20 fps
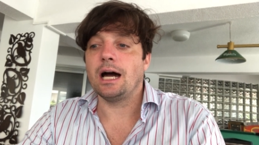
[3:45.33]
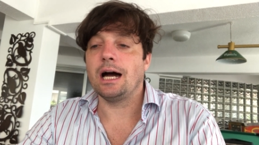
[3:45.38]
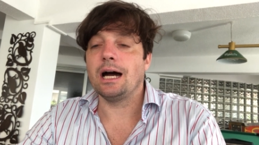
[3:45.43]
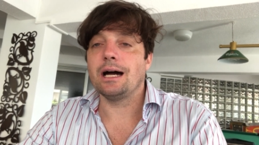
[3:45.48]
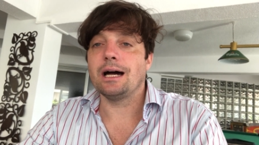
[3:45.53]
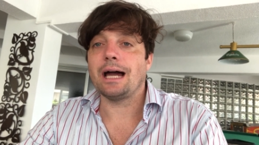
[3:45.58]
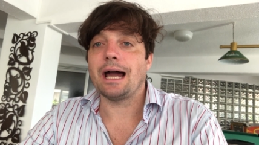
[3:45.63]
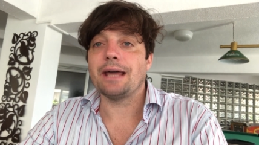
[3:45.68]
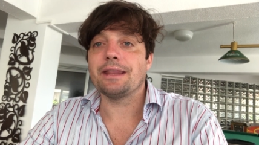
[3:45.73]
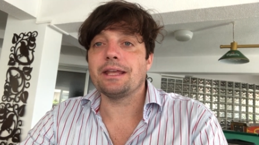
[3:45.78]

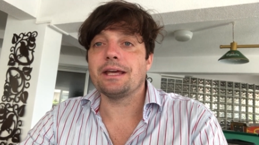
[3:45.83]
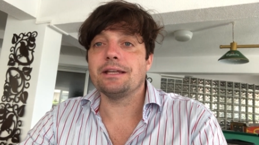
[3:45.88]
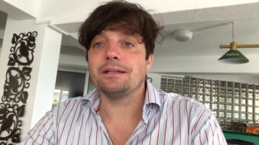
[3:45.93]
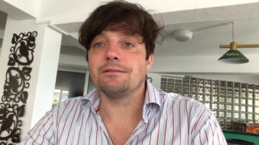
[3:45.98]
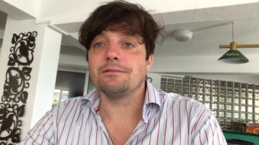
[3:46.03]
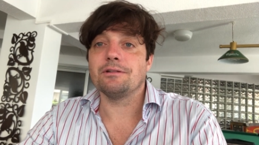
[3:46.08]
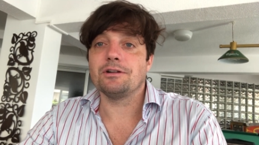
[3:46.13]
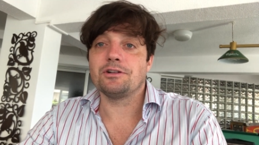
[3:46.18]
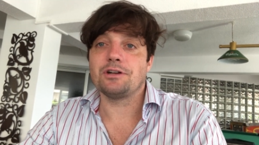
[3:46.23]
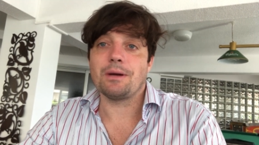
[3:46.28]
Uh, and
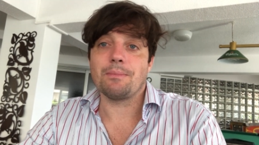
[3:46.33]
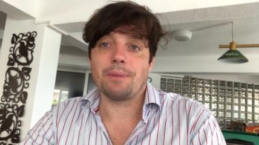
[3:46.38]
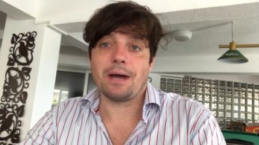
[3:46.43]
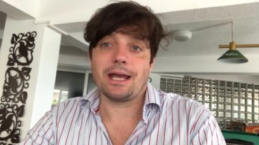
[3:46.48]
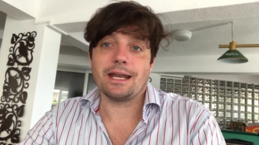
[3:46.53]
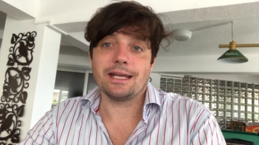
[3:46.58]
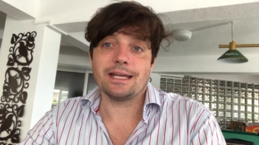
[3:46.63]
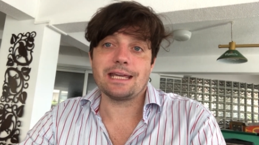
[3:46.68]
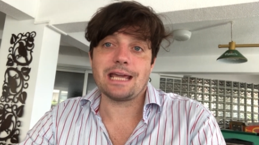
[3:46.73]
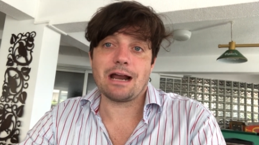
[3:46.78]
then Trump
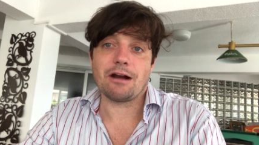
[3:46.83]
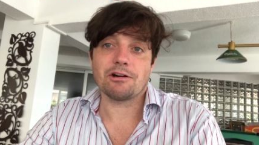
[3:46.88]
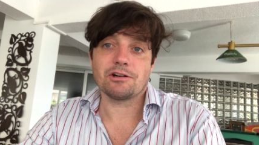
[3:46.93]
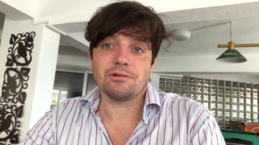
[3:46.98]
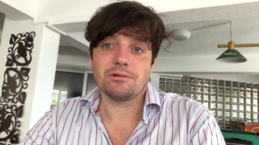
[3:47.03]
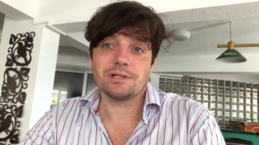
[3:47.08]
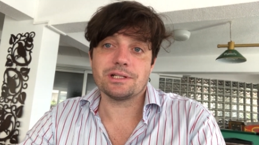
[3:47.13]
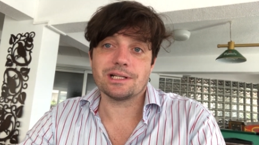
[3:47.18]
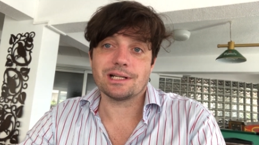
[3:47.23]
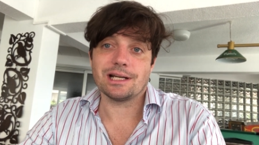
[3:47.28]
had a
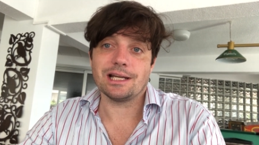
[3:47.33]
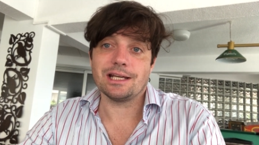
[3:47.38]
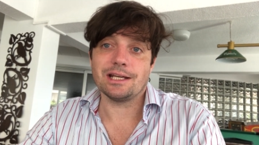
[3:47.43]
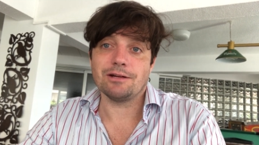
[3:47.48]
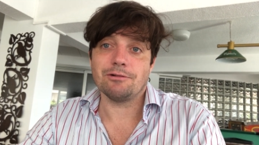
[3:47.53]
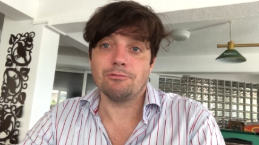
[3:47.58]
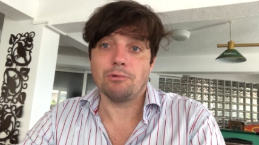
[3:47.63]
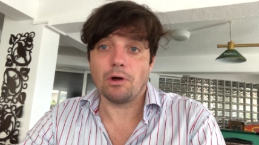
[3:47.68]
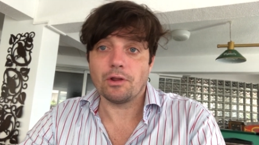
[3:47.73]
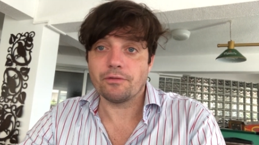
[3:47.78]

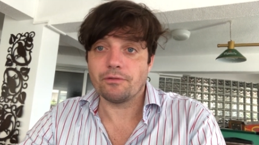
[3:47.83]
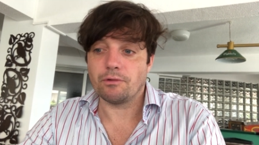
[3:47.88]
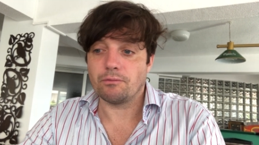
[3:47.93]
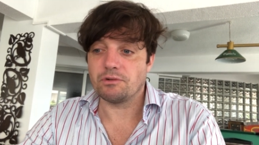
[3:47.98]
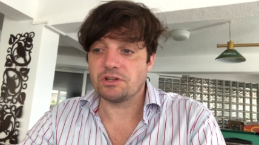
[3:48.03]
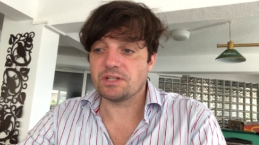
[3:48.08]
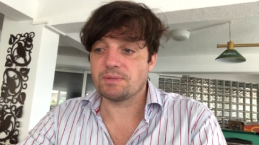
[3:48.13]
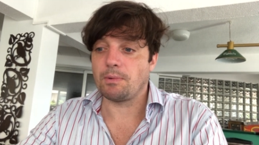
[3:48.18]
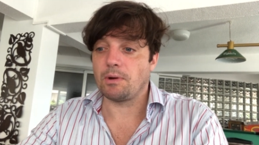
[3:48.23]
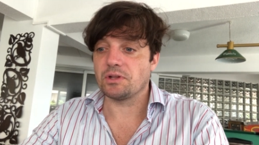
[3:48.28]
characteristically wrathful
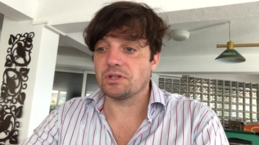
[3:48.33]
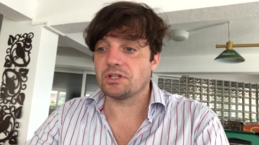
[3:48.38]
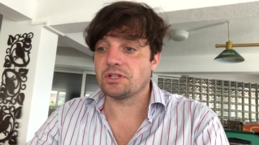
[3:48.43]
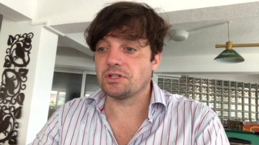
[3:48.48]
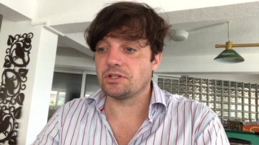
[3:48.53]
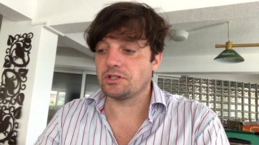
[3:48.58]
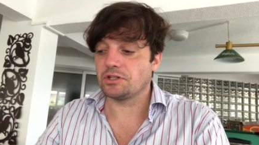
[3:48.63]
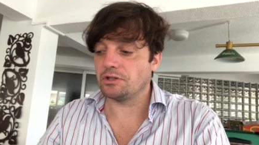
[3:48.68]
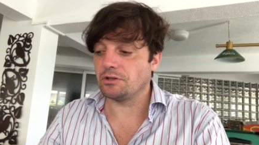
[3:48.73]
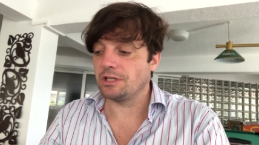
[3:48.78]

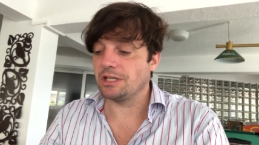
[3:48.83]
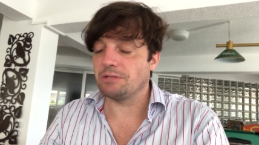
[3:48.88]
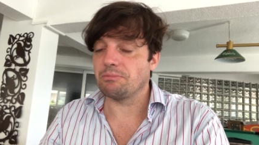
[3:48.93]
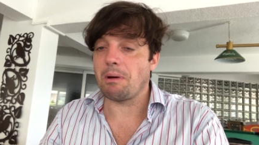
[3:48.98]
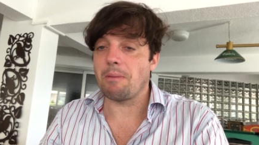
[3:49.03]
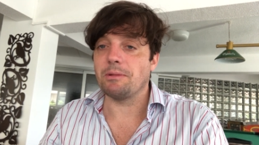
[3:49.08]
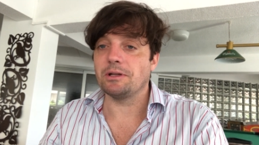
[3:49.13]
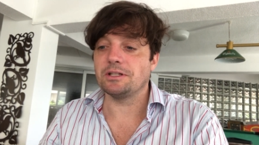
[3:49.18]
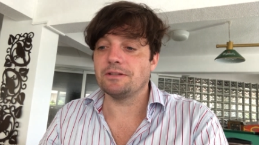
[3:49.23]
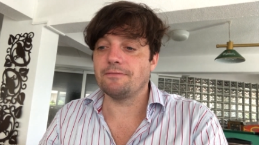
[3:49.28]
response to these
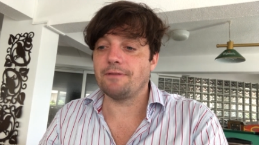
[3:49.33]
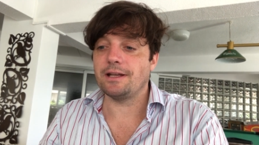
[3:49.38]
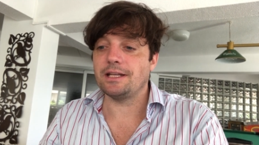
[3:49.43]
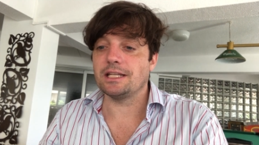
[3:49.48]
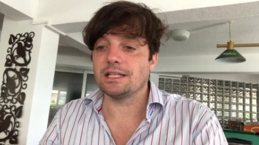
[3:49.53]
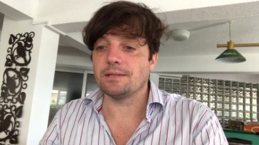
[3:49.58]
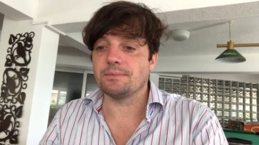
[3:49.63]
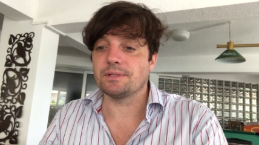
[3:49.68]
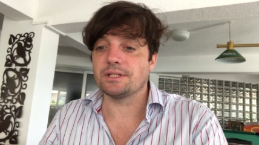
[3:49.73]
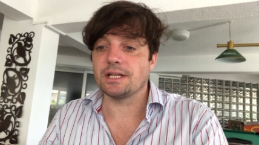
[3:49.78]
women
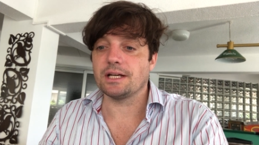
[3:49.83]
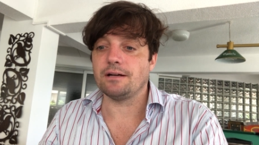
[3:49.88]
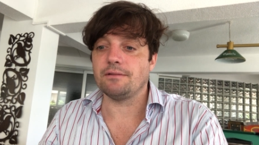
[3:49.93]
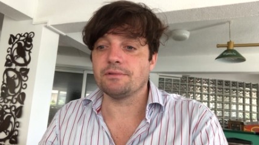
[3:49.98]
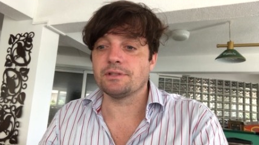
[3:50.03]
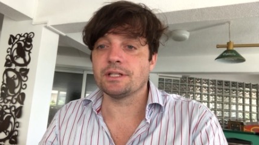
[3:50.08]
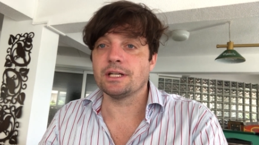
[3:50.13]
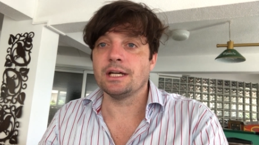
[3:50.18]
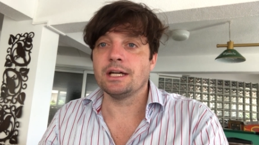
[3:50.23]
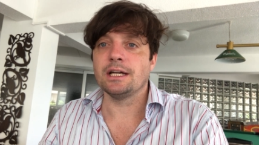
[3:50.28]
defending
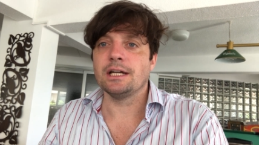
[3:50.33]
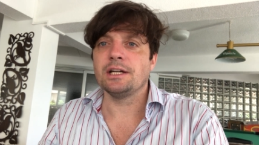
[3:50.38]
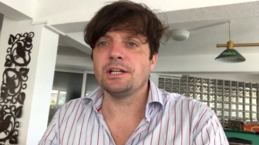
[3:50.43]
themselves.